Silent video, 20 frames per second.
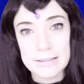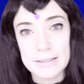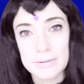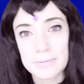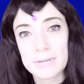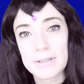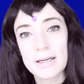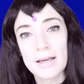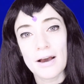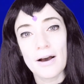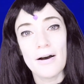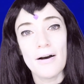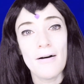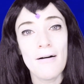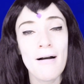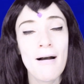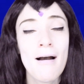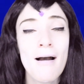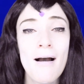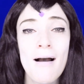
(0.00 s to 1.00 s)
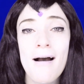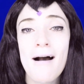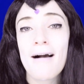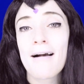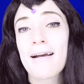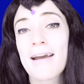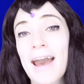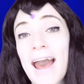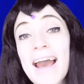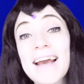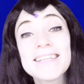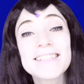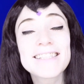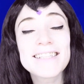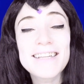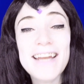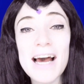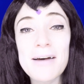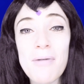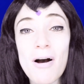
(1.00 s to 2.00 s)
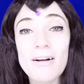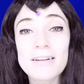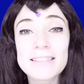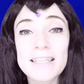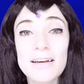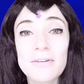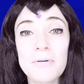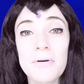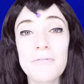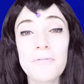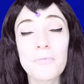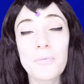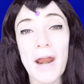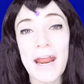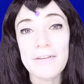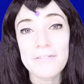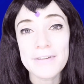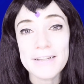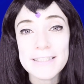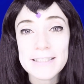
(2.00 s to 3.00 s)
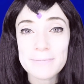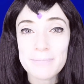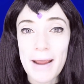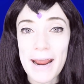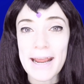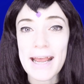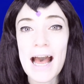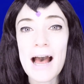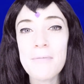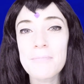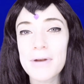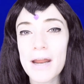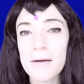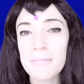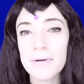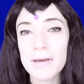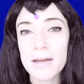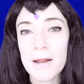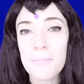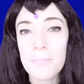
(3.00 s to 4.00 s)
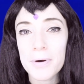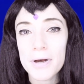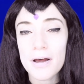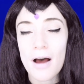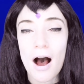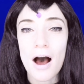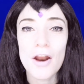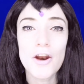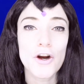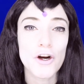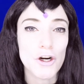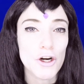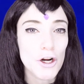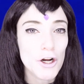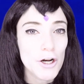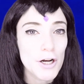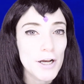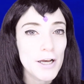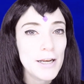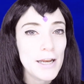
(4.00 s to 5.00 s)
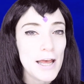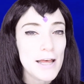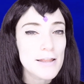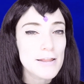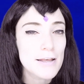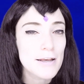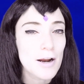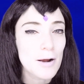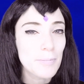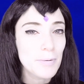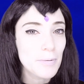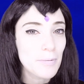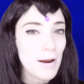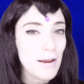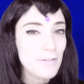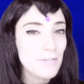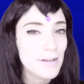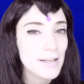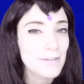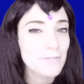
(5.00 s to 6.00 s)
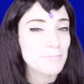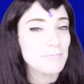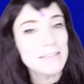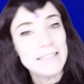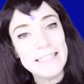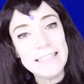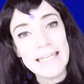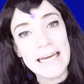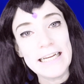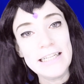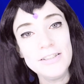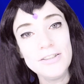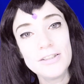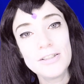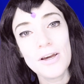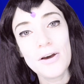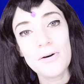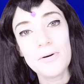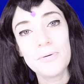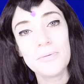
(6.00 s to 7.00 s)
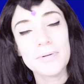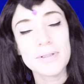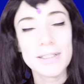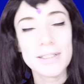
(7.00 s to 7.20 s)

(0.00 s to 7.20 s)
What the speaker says: There we go. Okay, so now I'm all done with Raven's makeup. Now I'm gonna put on her hood and then I'll be Raven from Teen Titans Go.